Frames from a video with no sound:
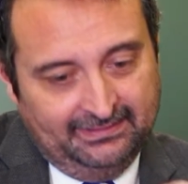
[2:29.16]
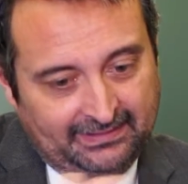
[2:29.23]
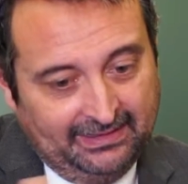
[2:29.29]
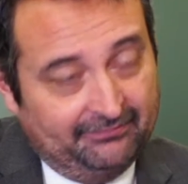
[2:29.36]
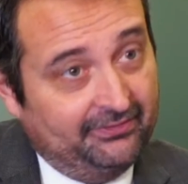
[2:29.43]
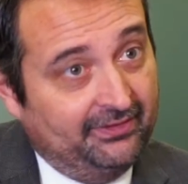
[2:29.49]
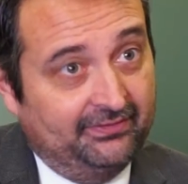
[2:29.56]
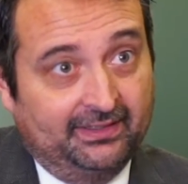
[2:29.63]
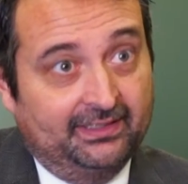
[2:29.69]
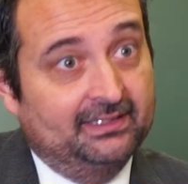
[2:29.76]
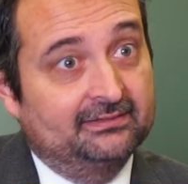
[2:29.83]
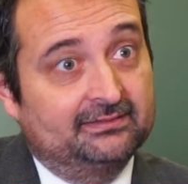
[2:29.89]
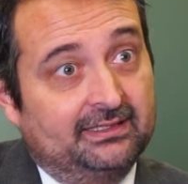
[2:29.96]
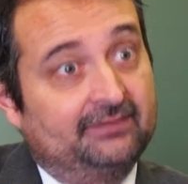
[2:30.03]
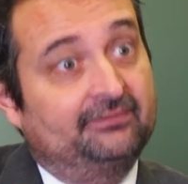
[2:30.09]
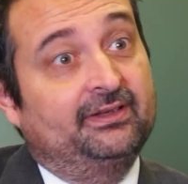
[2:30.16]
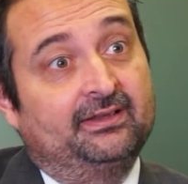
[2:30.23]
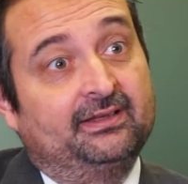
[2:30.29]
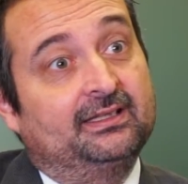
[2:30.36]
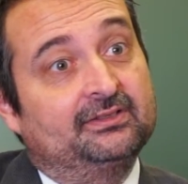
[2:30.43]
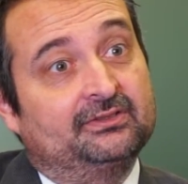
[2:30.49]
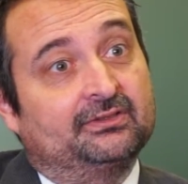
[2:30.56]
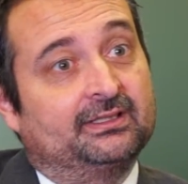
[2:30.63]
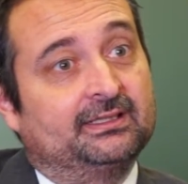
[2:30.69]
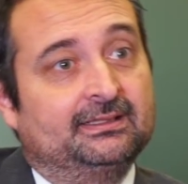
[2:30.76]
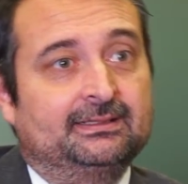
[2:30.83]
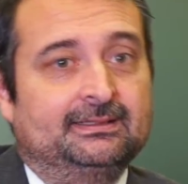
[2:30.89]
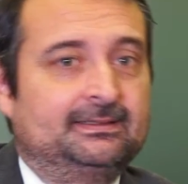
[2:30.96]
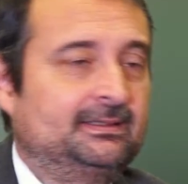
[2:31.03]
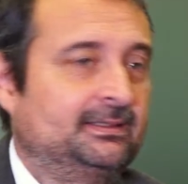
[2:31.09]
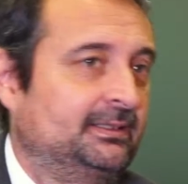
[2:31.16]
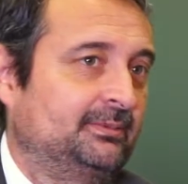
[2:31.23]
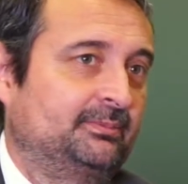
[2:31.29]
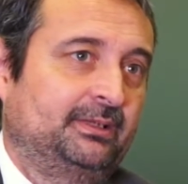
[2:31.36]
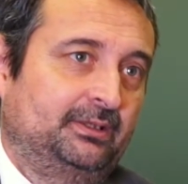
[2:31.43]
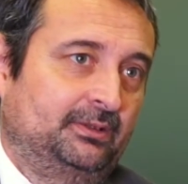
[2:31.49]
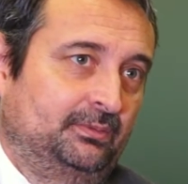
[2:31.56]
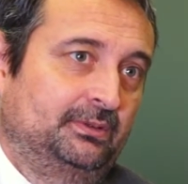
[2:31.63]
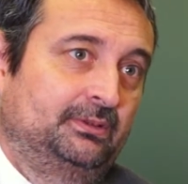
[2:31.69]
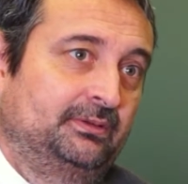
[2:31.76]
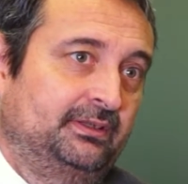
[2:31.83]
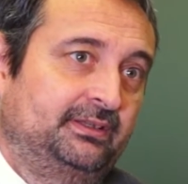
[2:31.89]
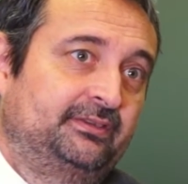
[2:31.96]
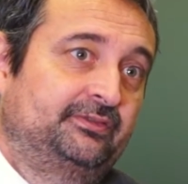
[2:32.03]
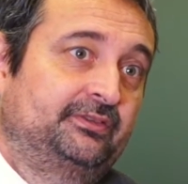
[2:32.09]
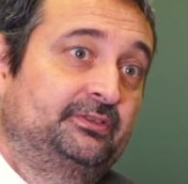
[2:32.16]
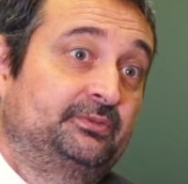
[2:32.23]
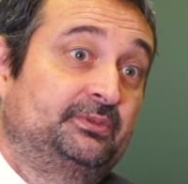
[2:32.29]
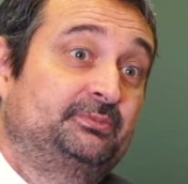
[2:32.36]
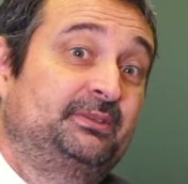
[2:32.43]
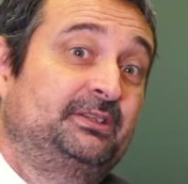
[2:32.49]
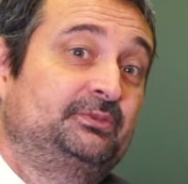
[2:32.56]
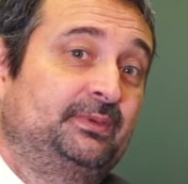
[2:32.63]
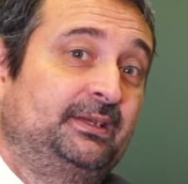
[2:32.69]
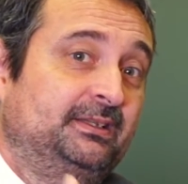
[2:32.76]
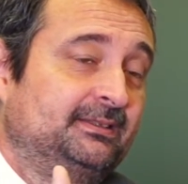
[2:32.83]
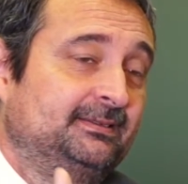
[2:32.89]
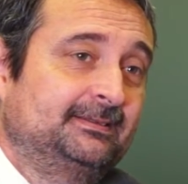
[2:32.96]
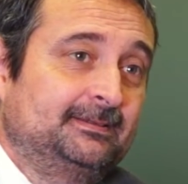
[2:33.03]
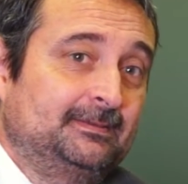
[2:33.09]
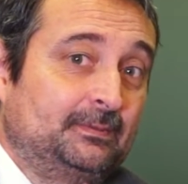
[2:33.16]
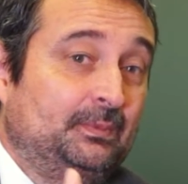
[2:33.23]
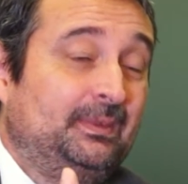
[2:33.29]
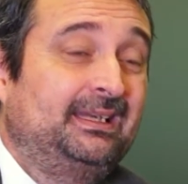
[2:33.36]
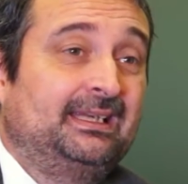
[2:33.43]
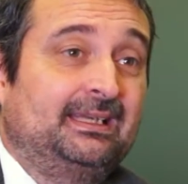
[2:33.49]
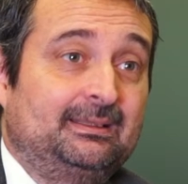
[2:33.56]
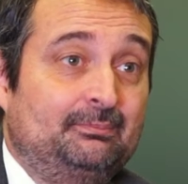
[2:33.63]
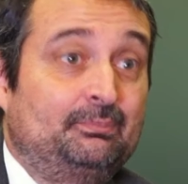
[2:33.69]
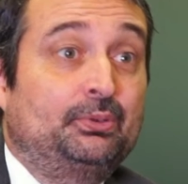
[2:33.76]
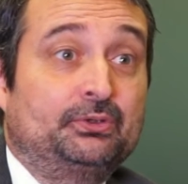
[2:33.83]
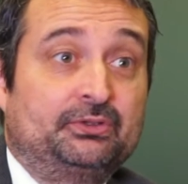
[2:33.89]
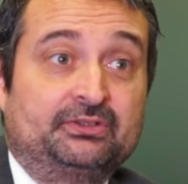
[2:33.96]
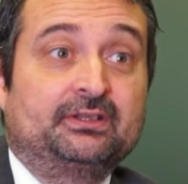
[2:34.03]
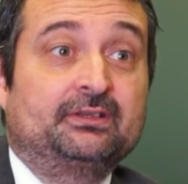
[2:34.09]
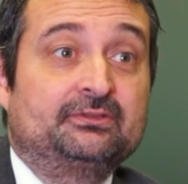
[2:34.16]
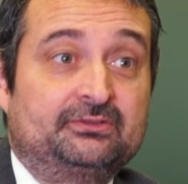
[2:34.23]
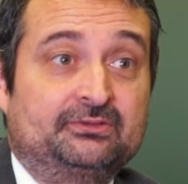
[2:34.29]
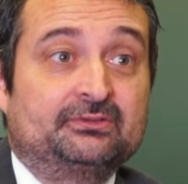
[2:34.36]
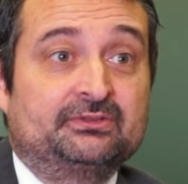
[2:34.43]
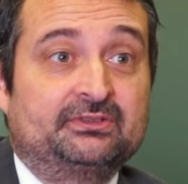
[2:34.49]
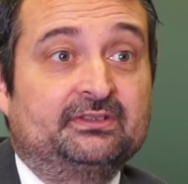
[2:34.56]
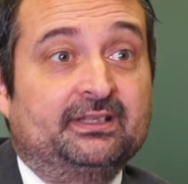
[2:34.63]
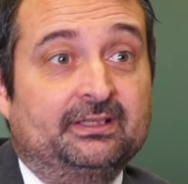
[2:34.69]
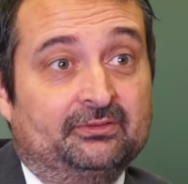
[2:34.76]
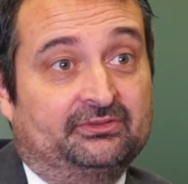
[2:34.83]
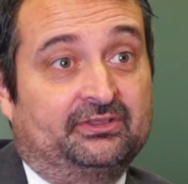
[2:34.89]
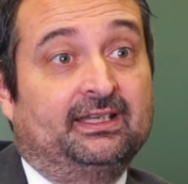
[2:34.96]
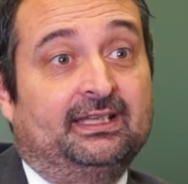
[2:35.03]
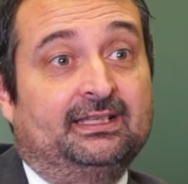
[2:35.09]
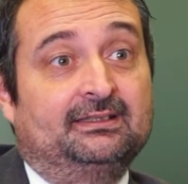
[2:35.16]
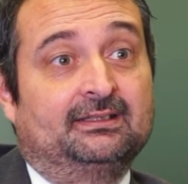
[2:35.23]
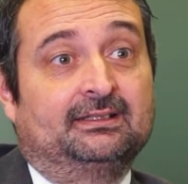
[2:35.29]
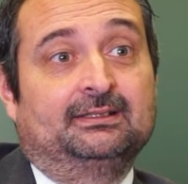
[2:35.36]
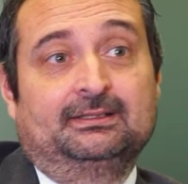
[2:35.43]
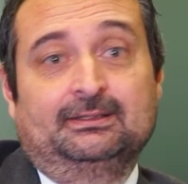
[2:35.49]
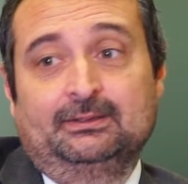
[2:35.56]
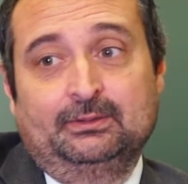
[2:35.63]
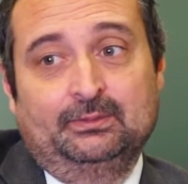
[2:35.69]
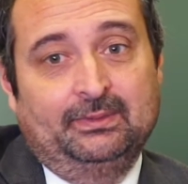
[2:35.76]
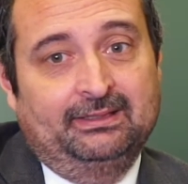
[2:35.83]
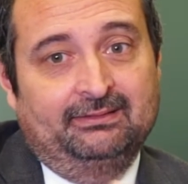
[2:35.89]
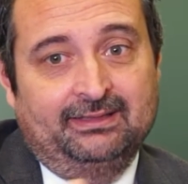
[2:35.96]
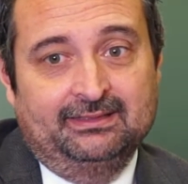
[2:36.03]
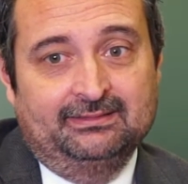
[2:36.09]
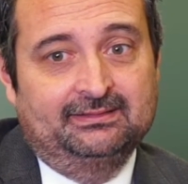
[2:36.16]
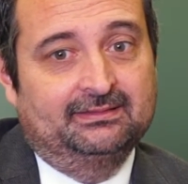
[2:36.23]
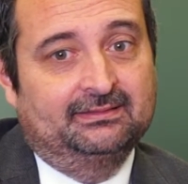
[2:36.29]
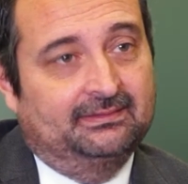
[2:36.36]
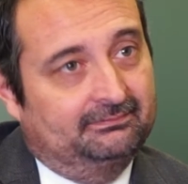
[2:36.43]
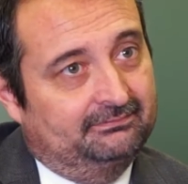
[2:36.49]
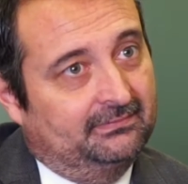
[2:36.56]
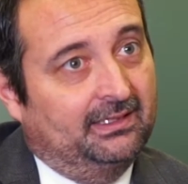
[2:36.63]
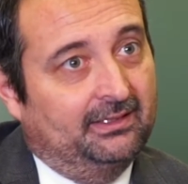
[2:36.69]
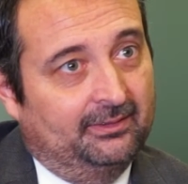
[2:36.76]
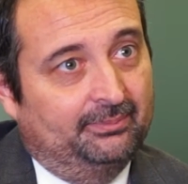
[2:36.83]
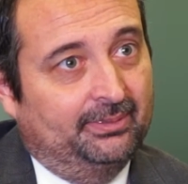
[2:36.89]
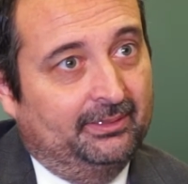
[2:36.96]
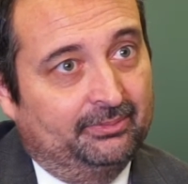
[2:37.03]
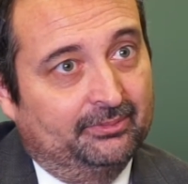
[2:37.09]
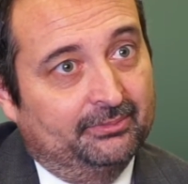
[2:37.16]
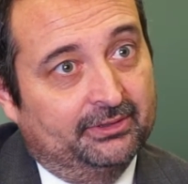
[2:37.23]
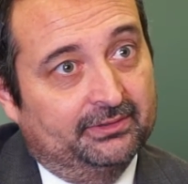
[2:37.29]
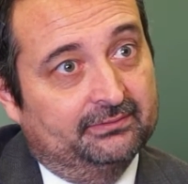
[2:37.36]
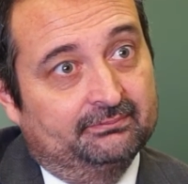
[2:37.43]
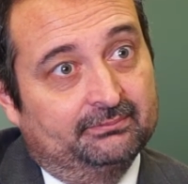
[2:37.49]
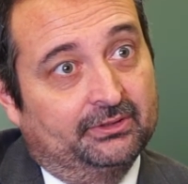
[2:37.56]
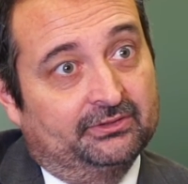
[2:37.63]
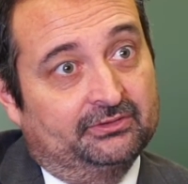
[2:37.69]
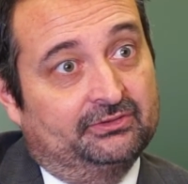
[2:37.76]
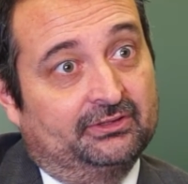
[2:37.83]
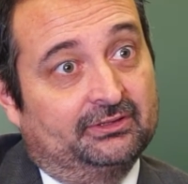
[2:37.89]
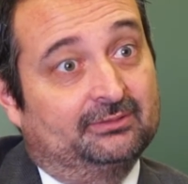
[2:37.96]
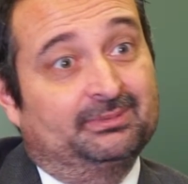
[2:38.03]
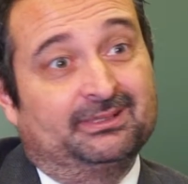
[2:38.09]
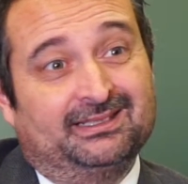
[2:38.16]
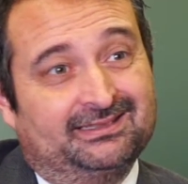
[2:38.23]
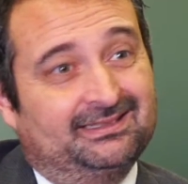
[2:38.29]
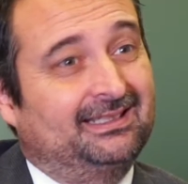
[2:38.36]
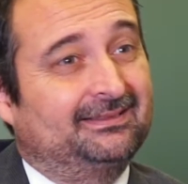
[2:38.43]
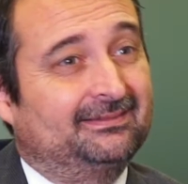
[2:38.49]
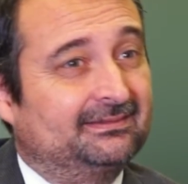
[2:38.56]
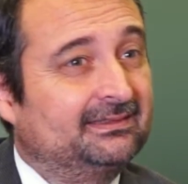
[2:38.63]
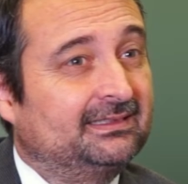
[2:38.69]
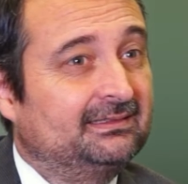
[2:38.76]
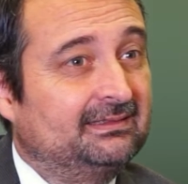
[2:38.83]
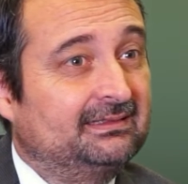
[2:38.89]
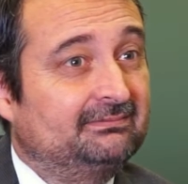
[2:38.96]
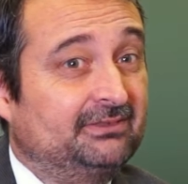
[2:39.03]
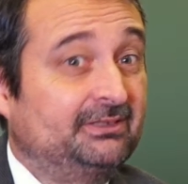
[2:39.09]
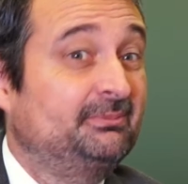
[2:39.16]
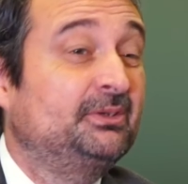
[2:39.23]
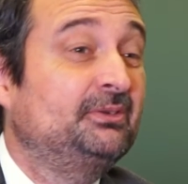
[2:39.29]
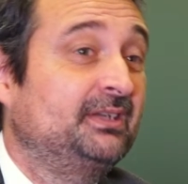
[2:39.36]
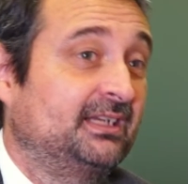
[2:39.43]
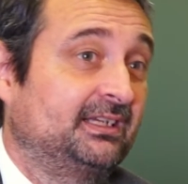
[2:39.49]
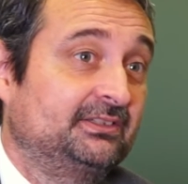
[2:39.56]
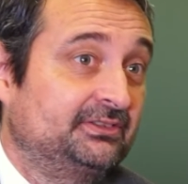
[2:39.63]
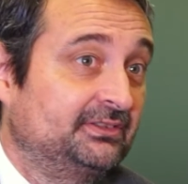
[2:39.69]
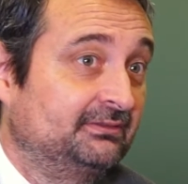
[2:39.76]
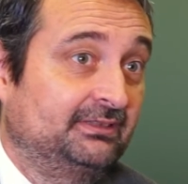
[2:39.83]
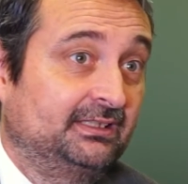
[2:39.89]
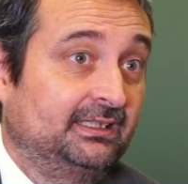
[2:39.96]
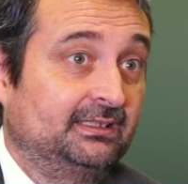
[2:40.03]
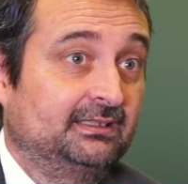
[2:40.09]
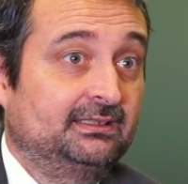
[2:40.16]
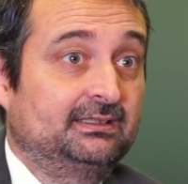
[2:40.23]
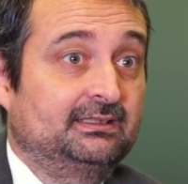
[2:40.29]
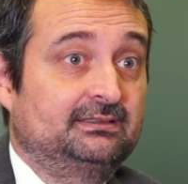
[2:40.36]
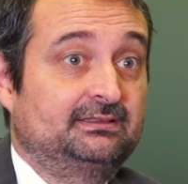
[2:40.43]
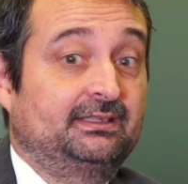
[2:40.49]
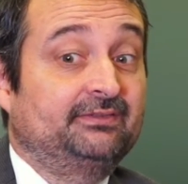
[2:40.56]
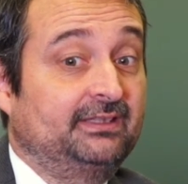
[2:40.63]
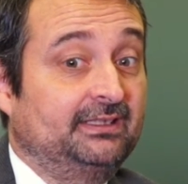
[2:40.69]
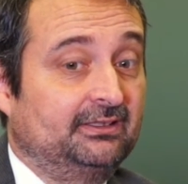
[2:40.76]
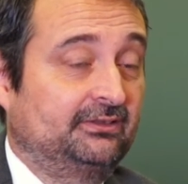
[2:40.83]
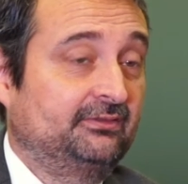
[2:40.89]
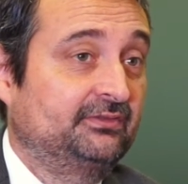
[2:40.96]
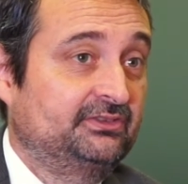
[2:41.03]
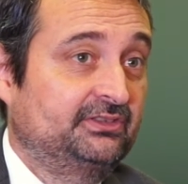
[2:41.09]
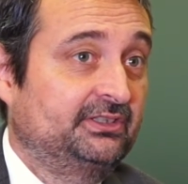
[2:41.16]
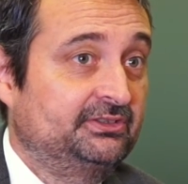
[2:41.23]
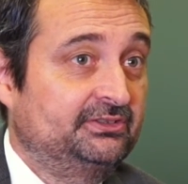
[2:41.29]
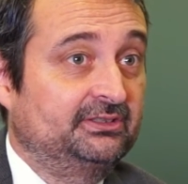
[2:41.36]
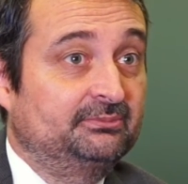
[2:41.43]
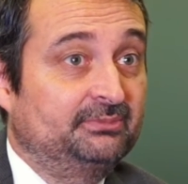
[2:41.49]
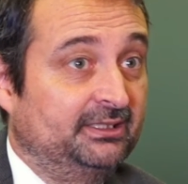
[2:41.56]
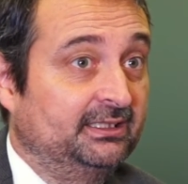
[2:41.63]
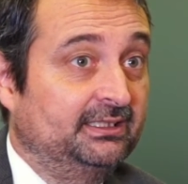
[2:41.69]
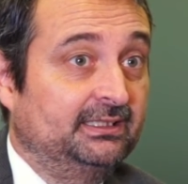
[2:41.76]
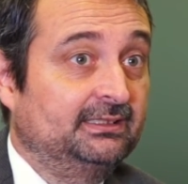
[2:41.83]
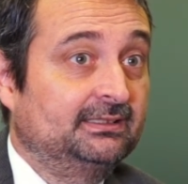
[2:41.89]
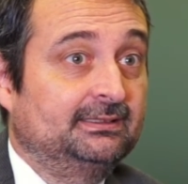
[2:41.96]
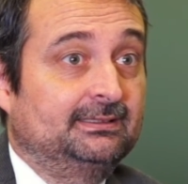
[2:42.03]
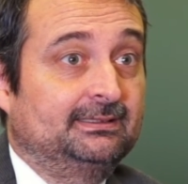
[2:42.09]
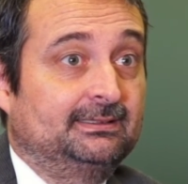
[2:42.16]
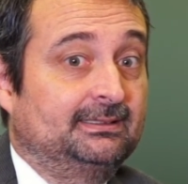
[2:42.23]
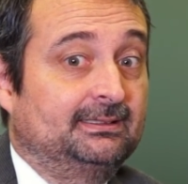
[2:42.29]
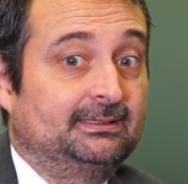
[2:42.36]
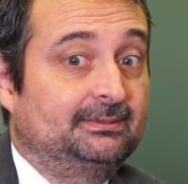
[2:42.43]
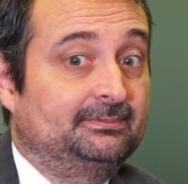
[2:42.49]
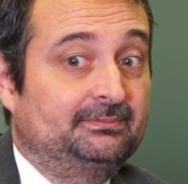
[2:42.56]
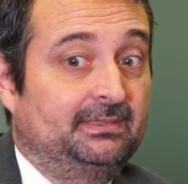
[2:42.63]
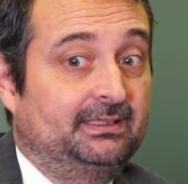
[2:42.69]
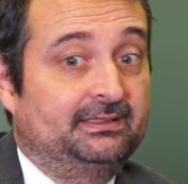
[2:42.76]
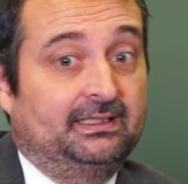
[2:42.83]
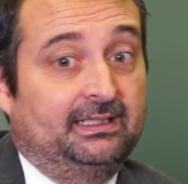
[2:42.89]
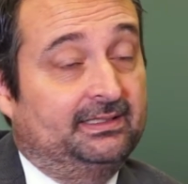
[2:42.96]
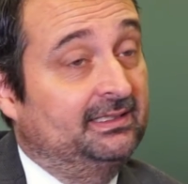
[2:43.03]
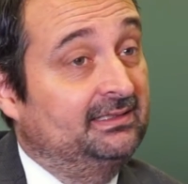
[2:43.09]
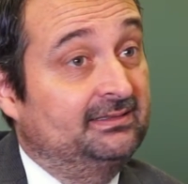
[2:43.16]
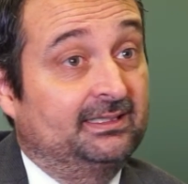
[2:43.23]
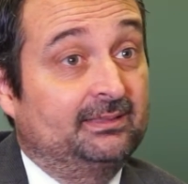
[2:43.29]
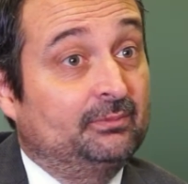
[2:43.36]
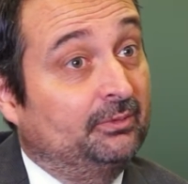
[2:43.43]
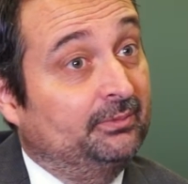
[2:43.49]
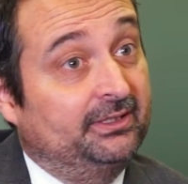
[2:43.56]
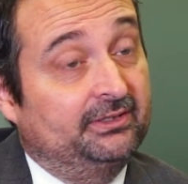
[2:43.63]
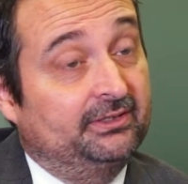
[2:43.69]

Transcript: Everything is great. Can make the world of difference, which means we can push those sorts of deals ahead, whereas other people might struggle. But it's that communication really. It's having that conversation at the beginning, and then seeing what we